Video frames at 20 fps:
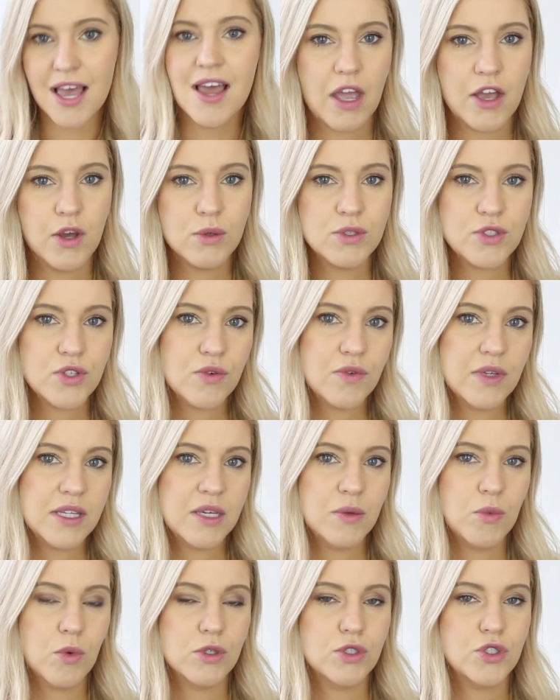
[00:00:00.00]
I also
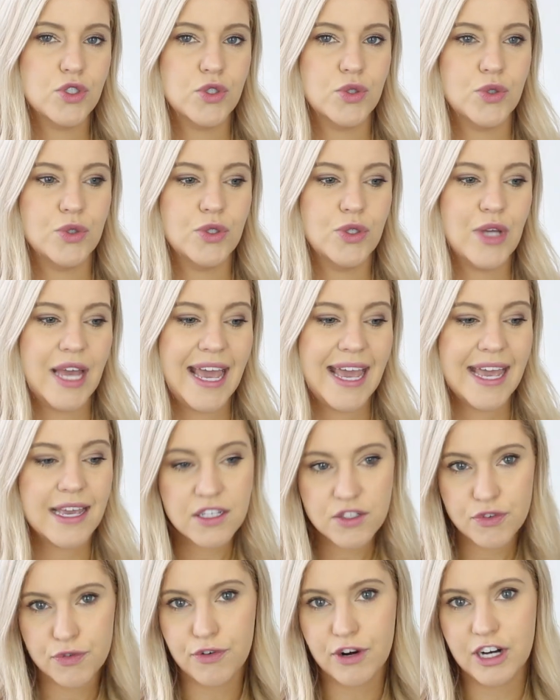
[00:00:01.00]
really want to
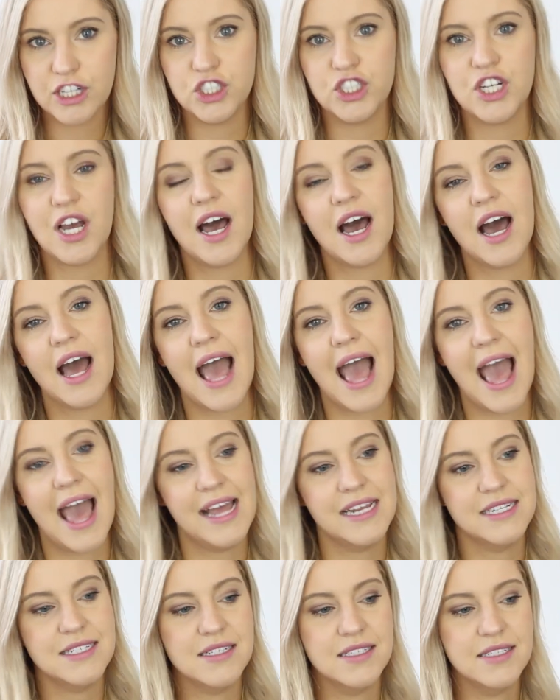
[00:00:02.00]
eat fresher
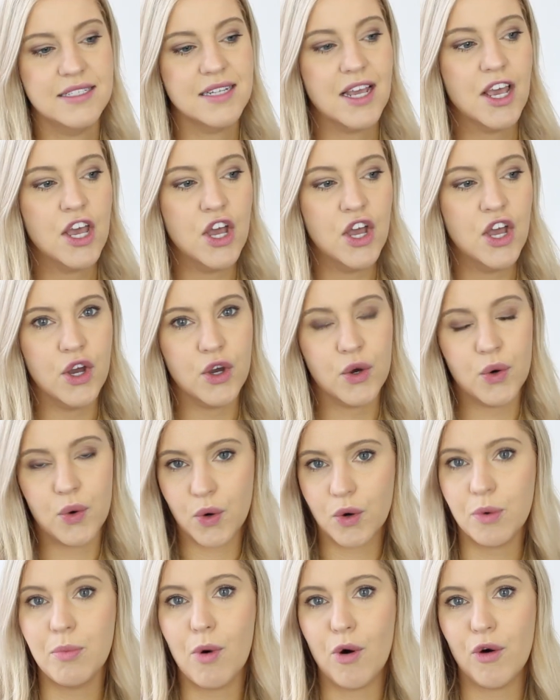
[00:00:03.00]
and
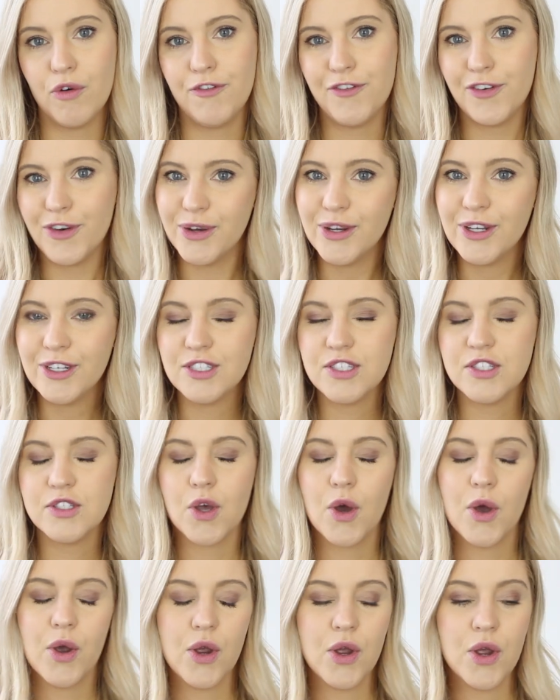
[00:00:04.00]
cook more food.
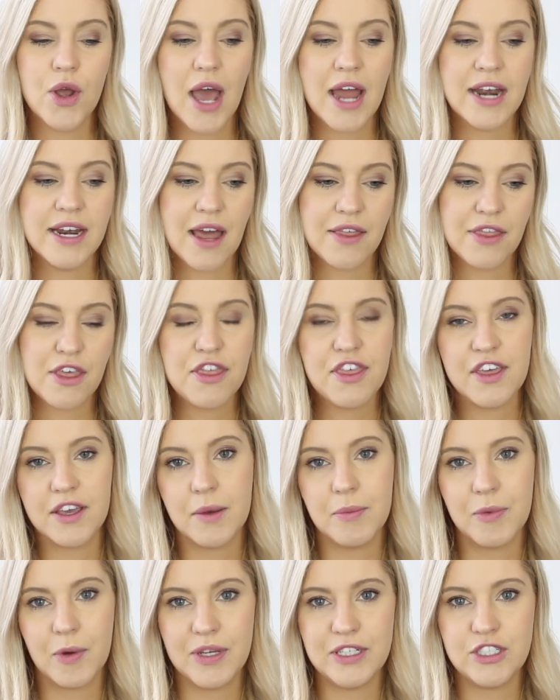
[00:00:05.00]
So another thing
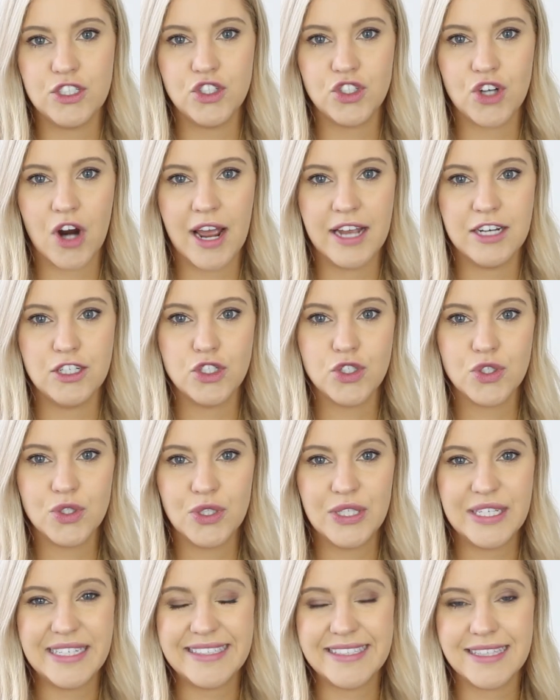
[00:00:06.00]
I'm going to try and do
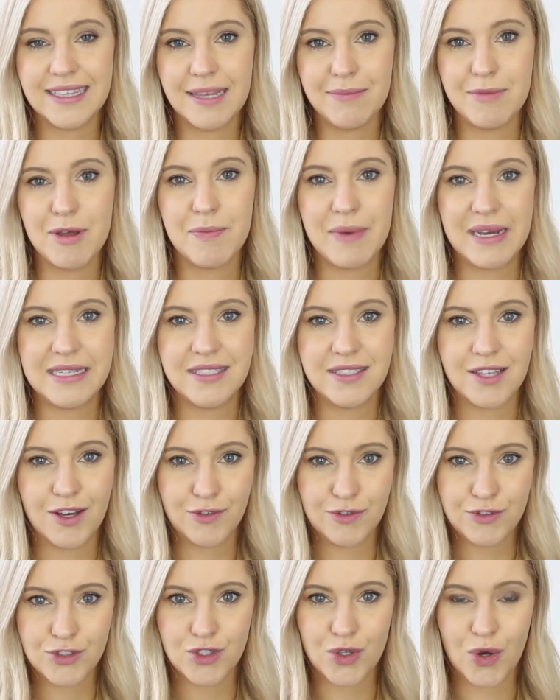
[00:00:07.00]
is limit
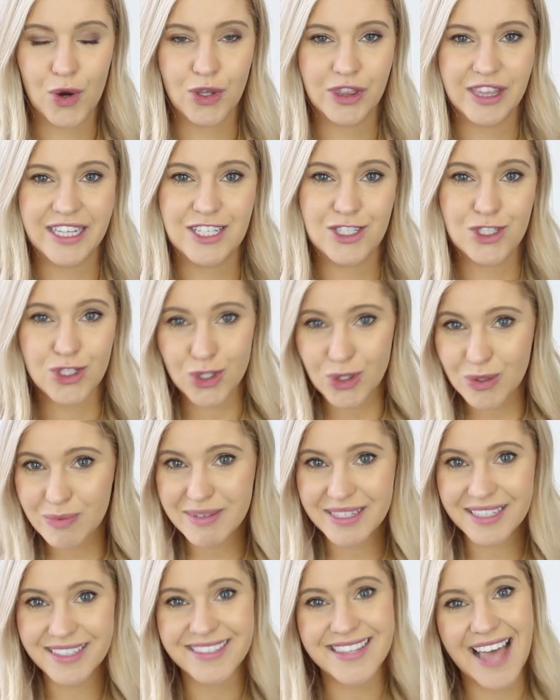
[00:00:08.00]
myself to only 2
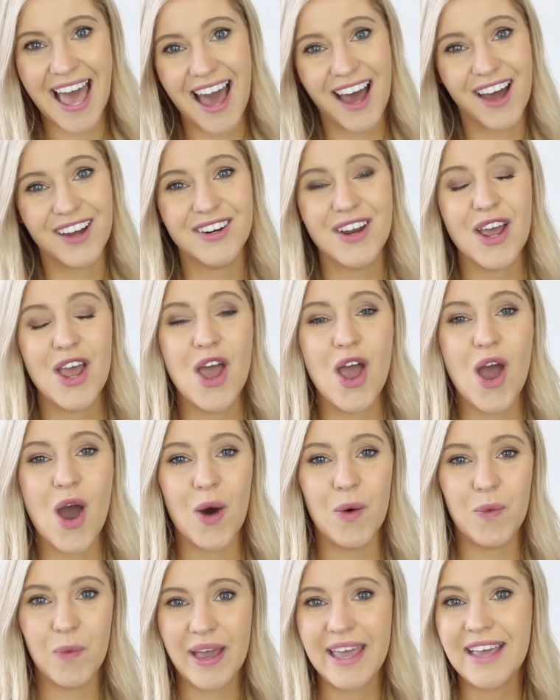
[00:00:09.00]
meals out
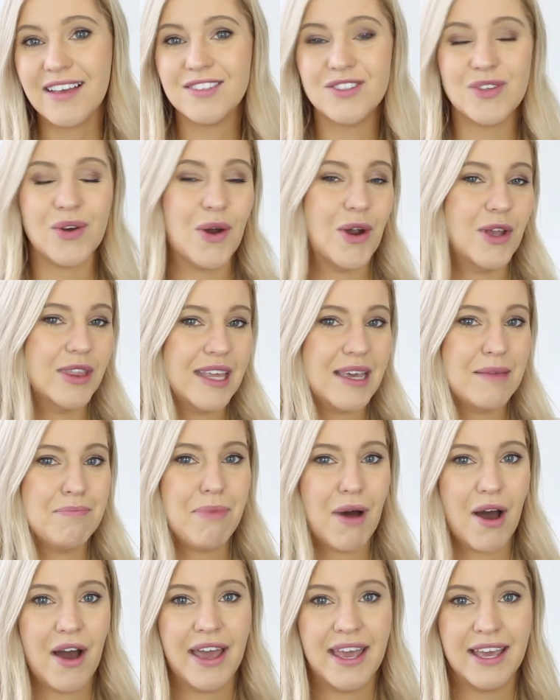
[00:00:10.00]
a week. So only
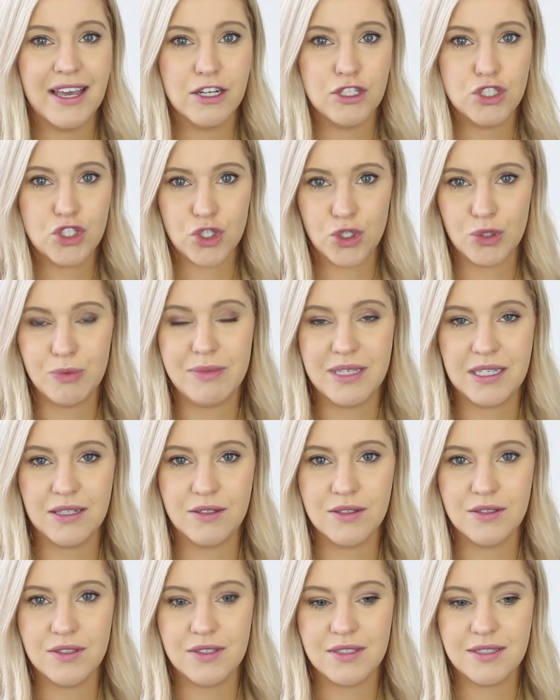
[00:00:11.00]
buying 2
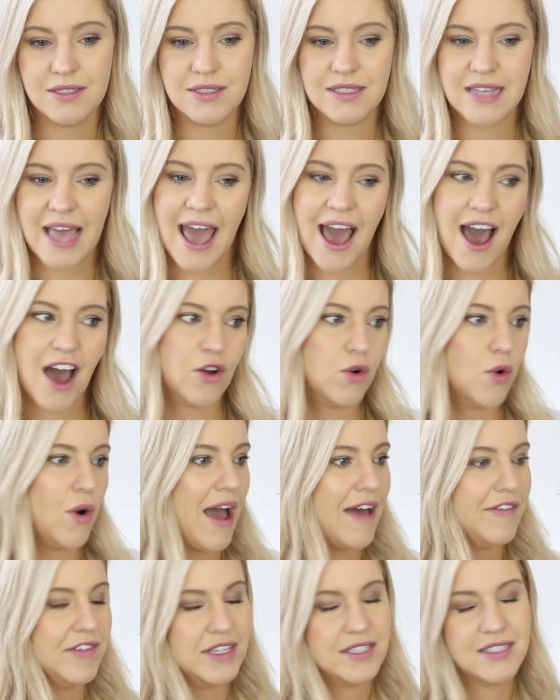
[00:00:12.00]
meals out or
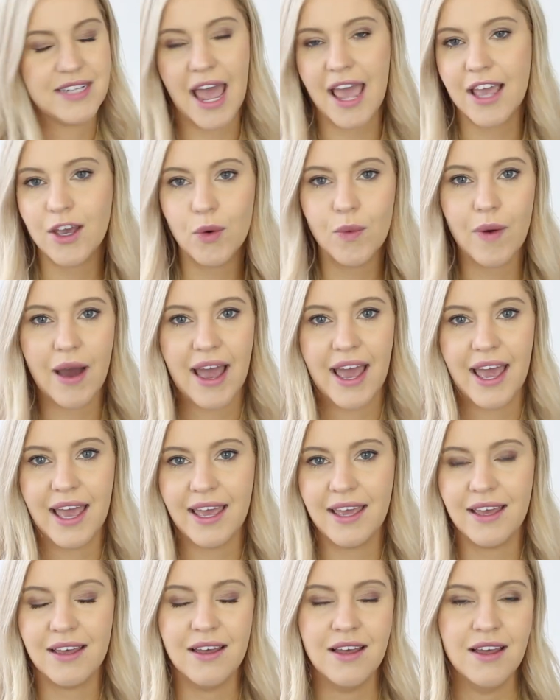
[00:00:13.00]
having
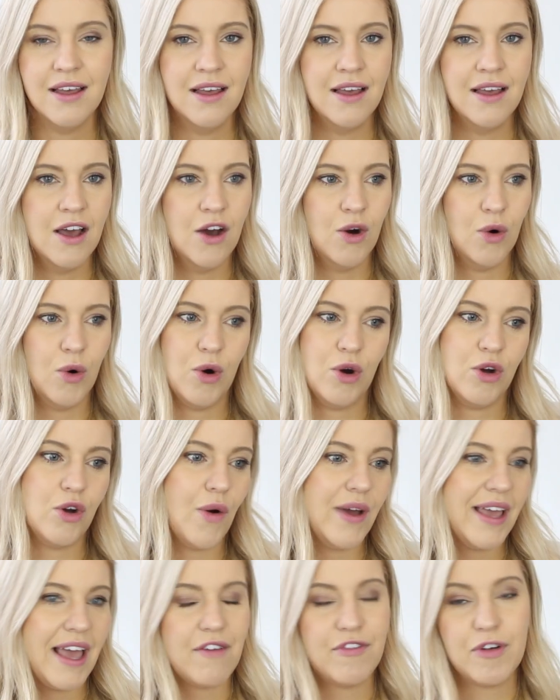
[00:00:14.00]
takeaway or
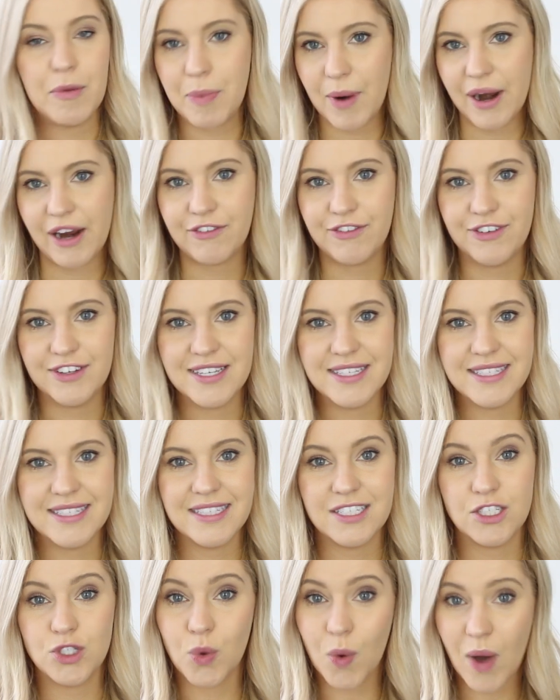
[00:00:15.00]
going out for
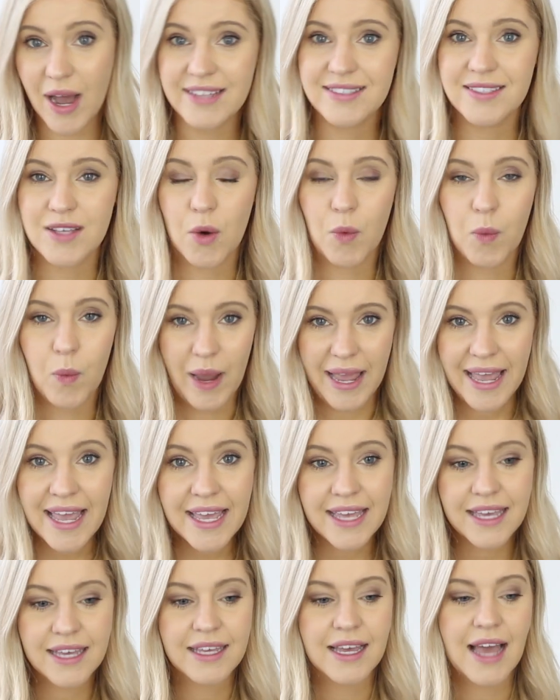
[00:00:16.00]
breakfast twice a
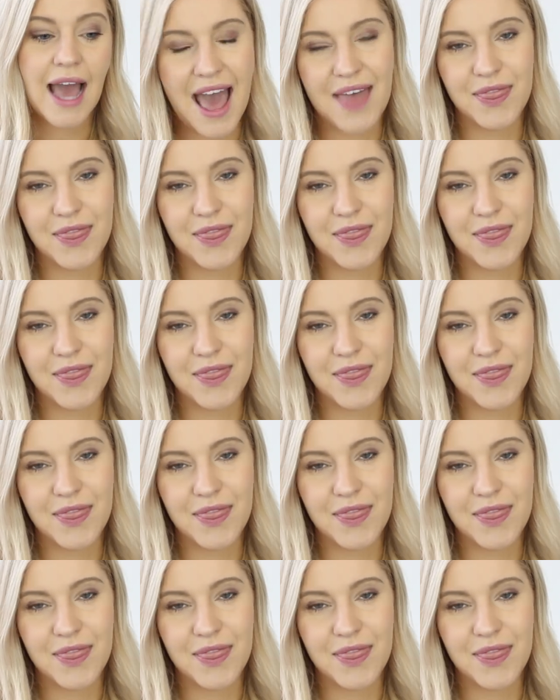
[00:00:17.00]
week.